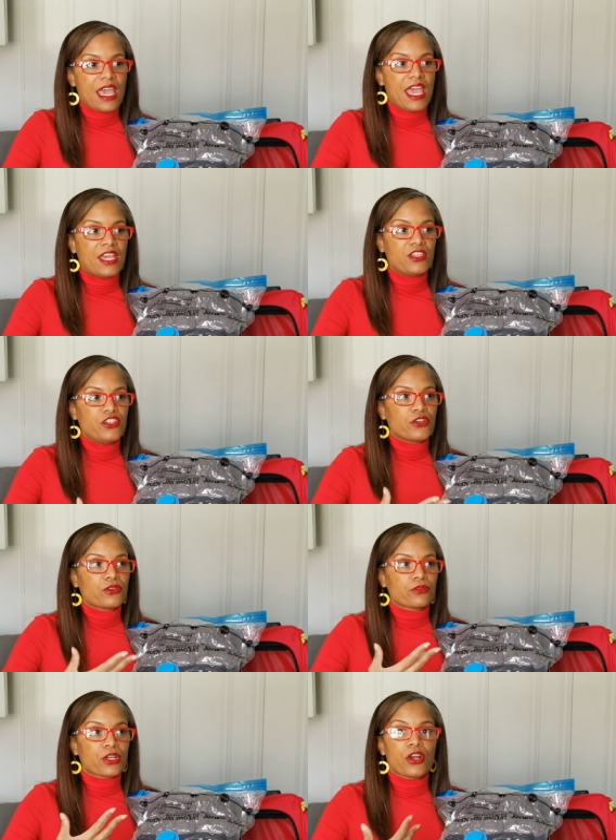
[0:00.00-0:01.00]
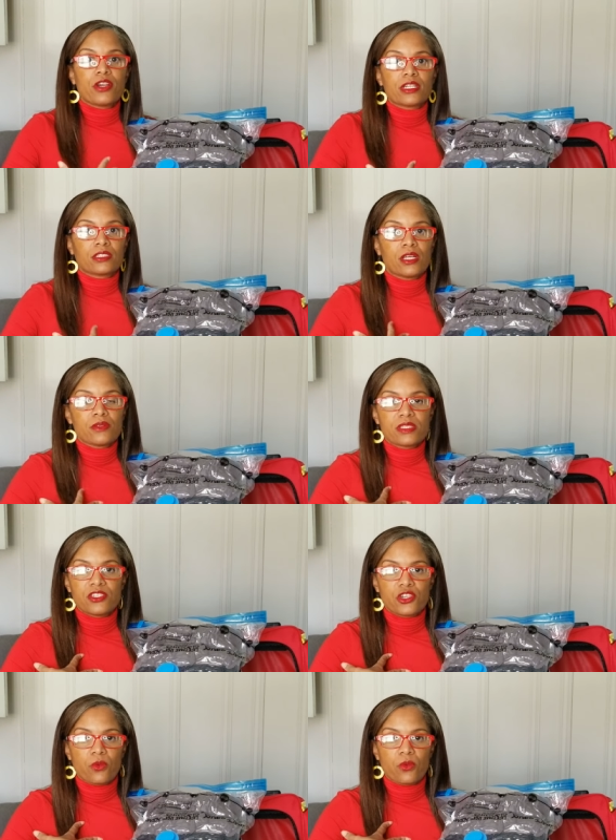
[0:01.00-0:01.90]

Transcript: and your current clothes that you're